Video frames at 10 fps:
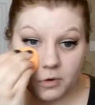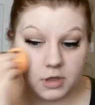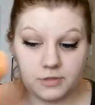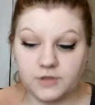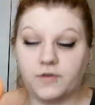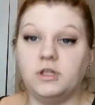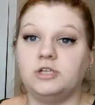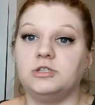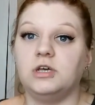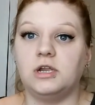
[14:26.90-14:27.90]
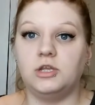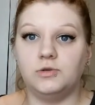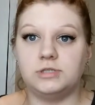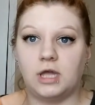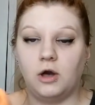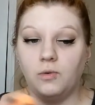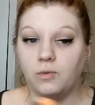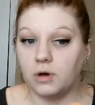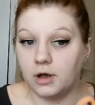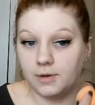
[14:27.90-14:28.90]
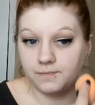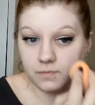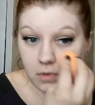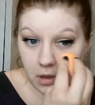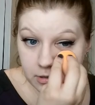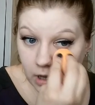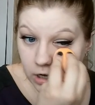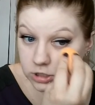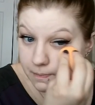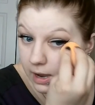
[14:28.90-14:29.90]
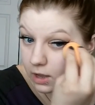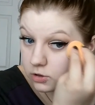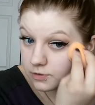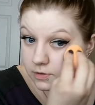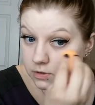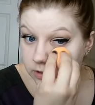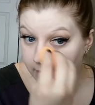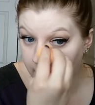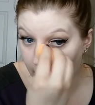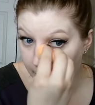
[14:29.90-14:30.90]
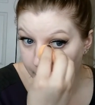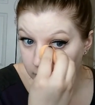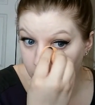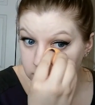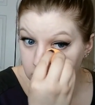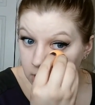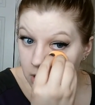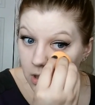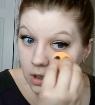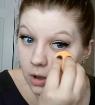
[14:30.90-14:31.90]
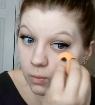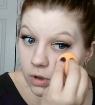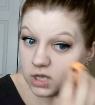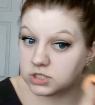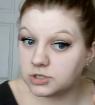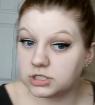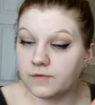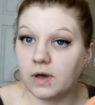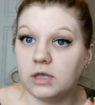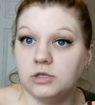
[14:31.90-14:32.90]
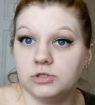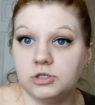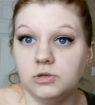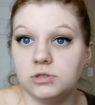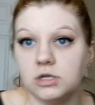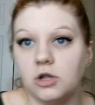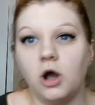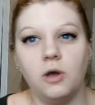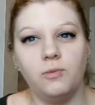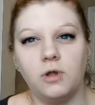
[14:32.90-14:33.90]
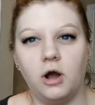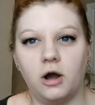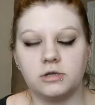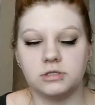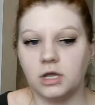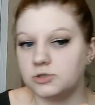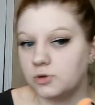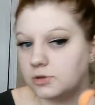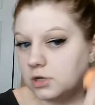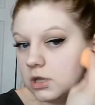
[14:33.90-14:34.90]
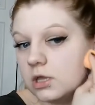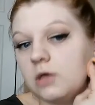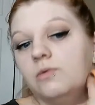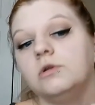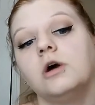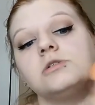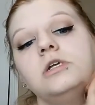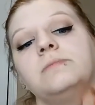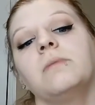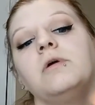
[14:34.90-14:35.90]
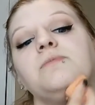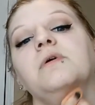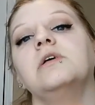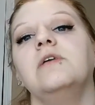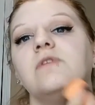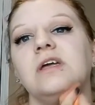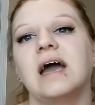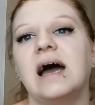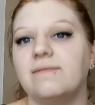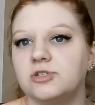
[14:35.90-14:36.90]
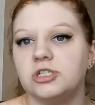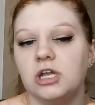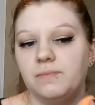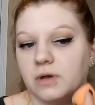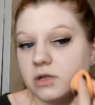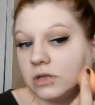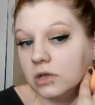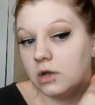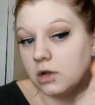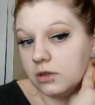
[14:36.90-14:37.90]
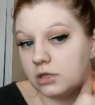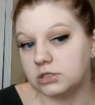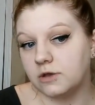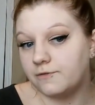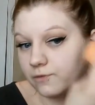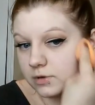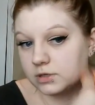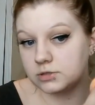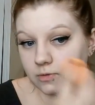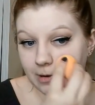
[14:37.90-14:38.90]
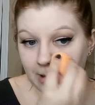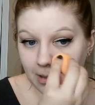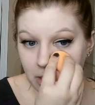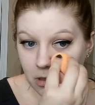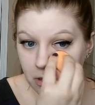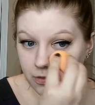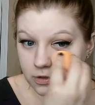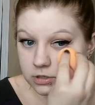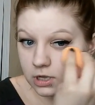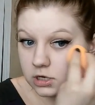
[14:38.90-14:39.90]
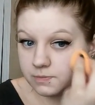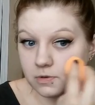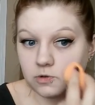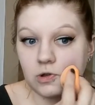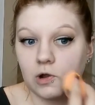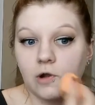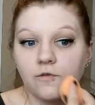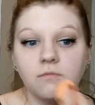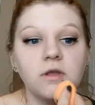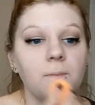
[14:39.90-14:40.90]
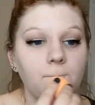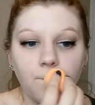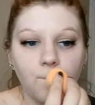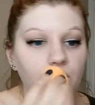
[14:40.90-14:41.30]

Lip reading: Oh, and this foundation that I use now, it's actually paler than the stuff I have been using. Which, the stuff I used to use, it would oxidize throughout the day. Like, it wouldn't oxidize by much, but even, like, half a shade. But this stuff was already, like, the slightest bit too dark for me.